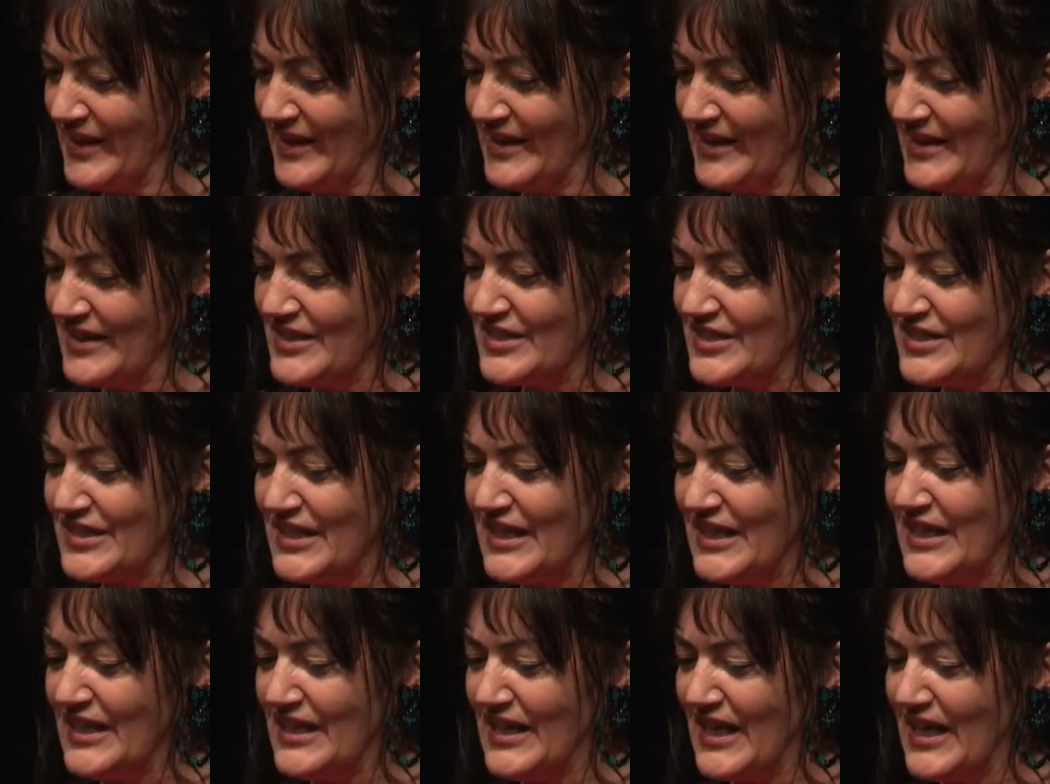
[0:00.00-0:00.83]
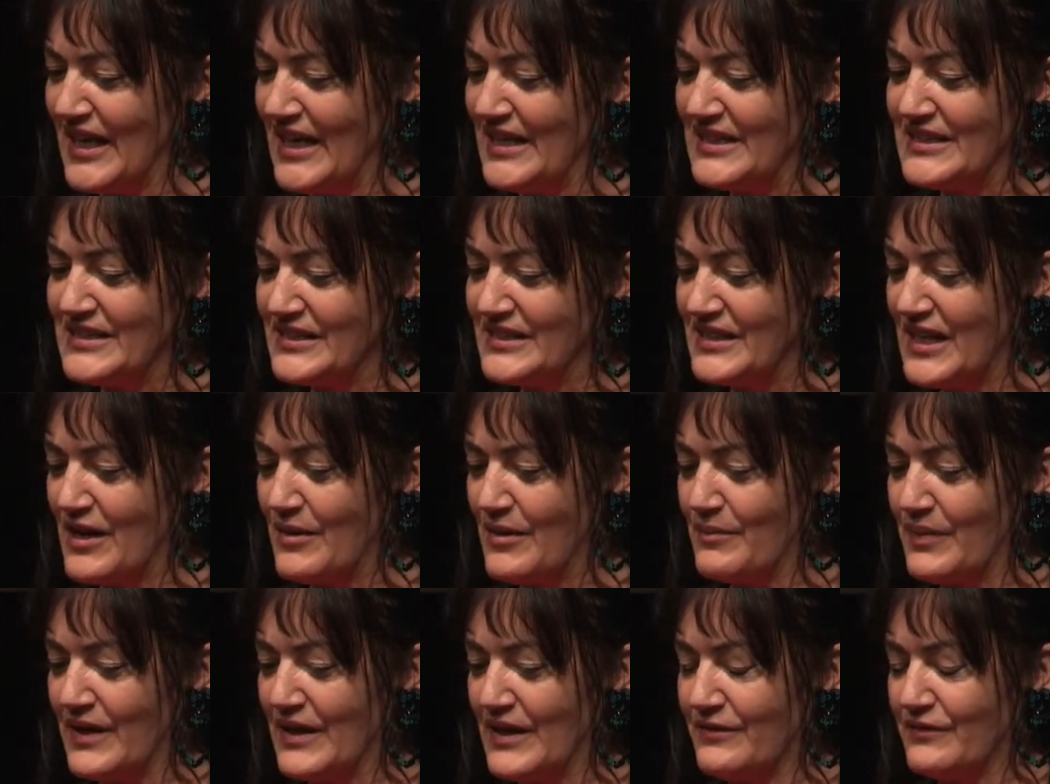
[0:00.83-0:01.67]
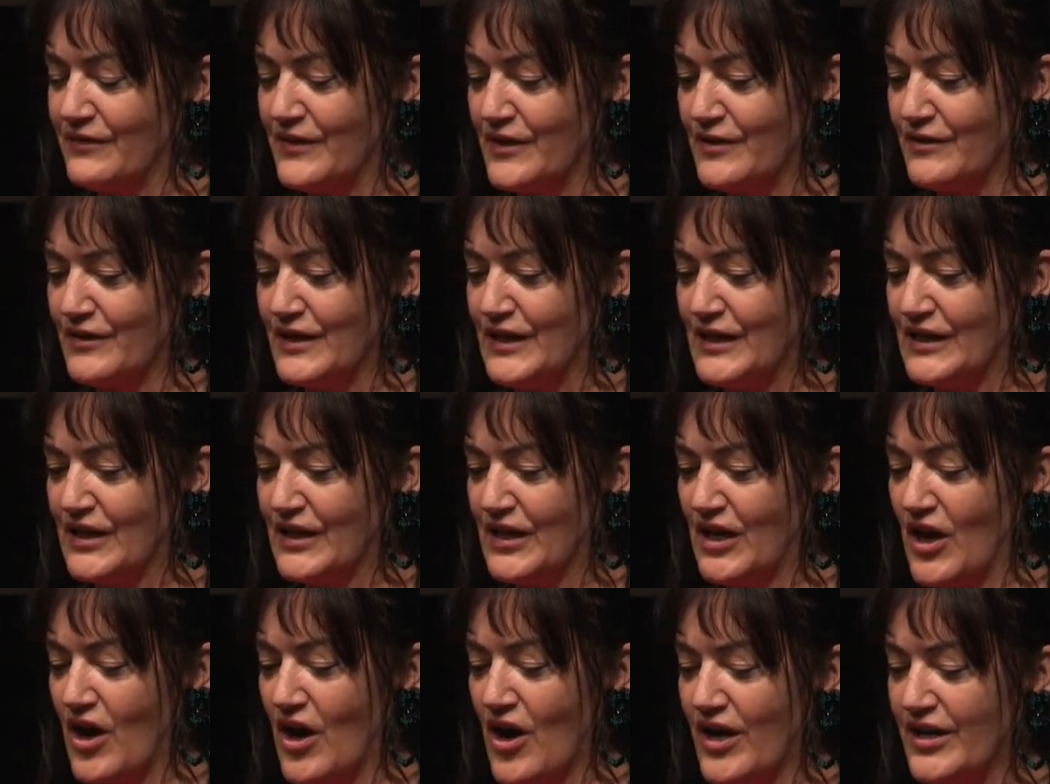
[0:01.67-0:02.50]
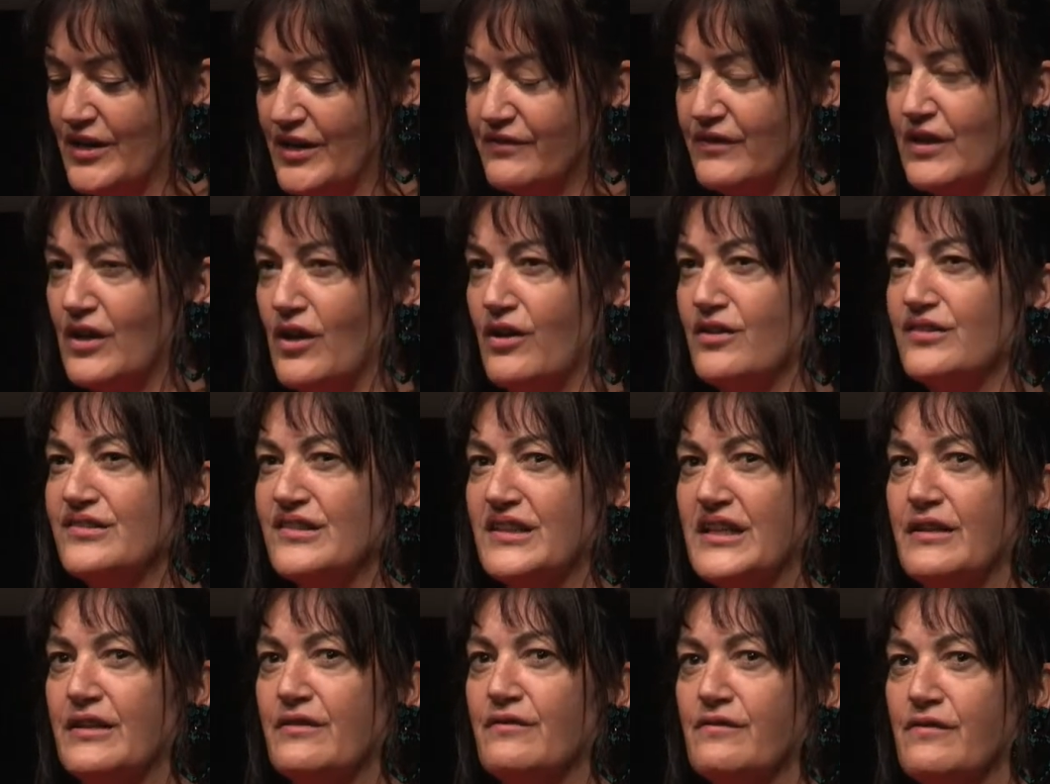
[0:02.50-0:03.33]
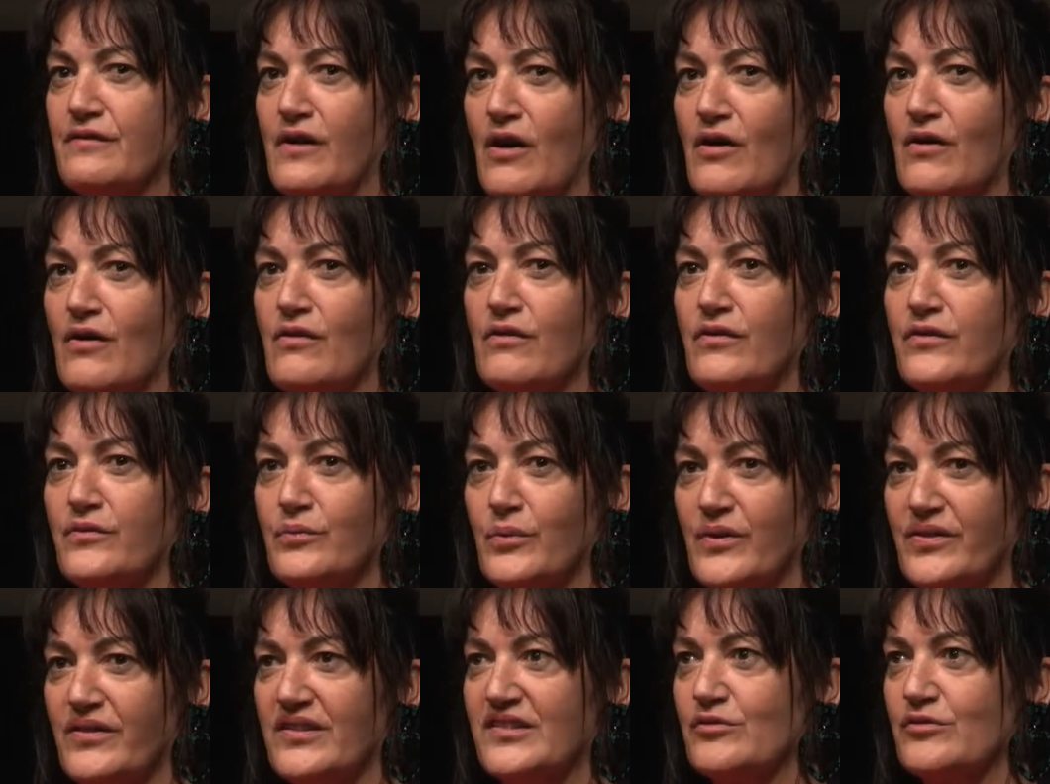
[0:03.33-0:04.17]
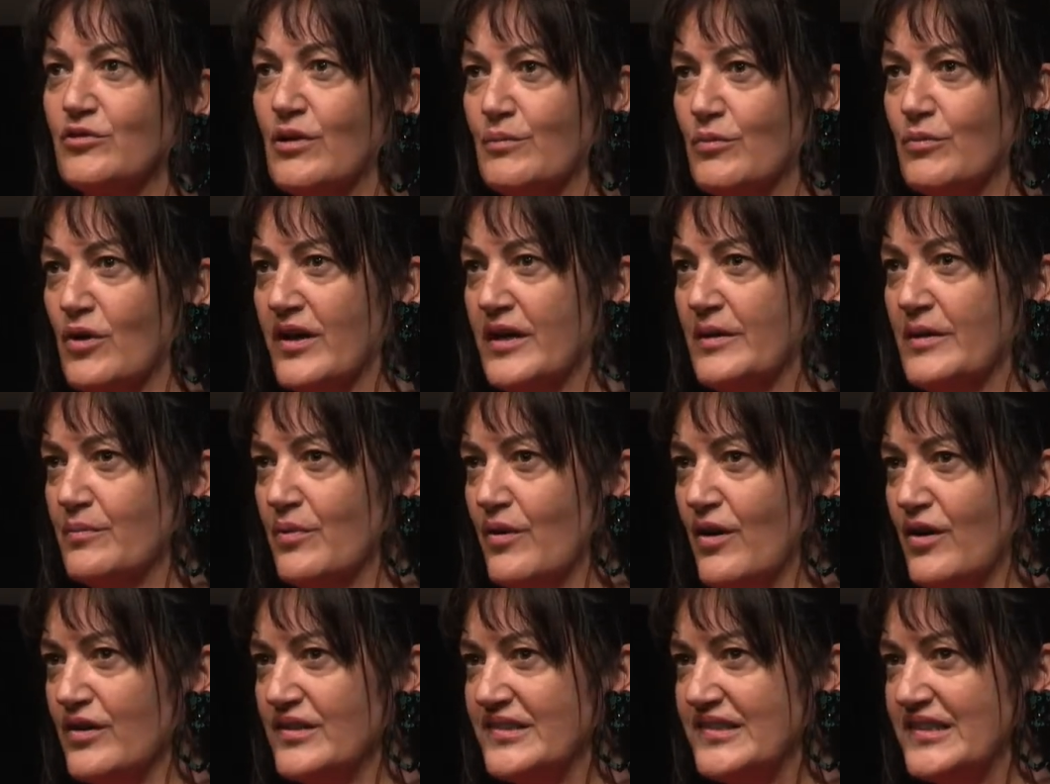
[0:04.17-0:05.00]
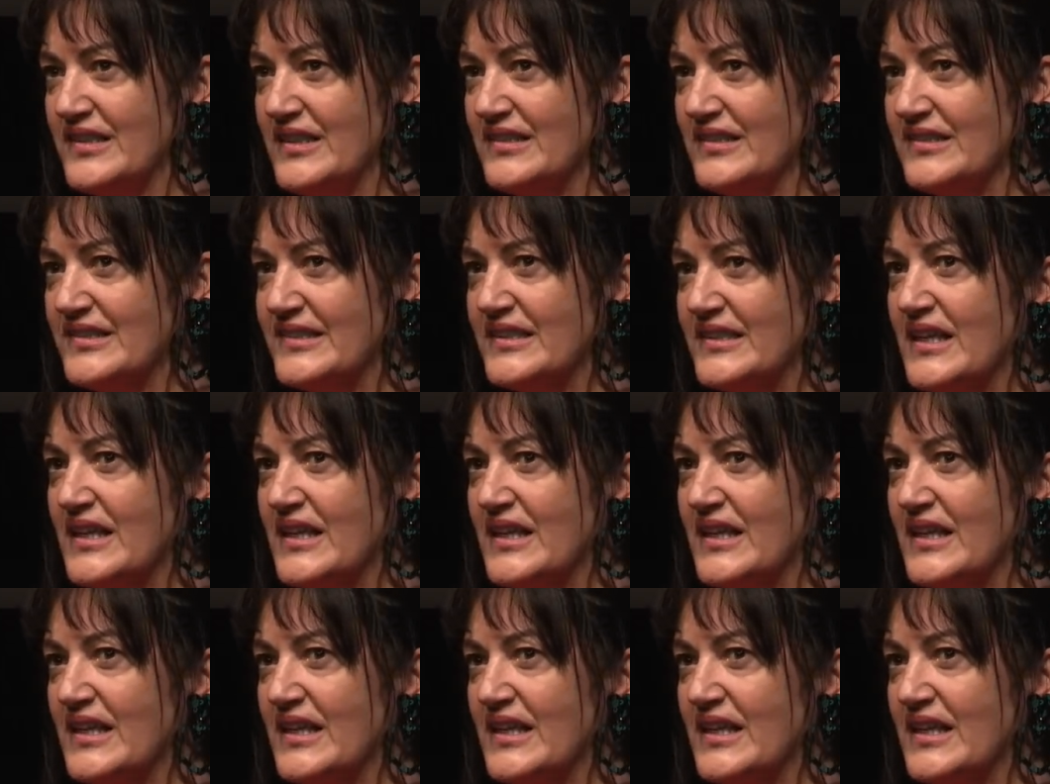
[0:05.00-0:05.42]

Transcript: she ended up being very kind of closely involved with the script writing process.